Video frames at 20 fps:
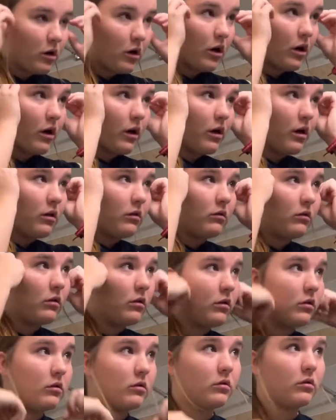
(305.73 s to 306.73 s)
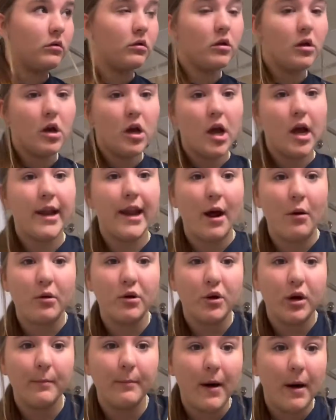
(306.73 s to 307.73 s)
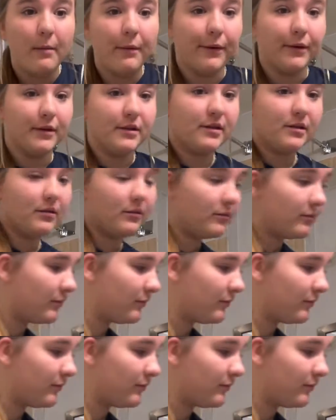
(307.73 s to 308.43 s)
Okay. And now we're doing bubbles.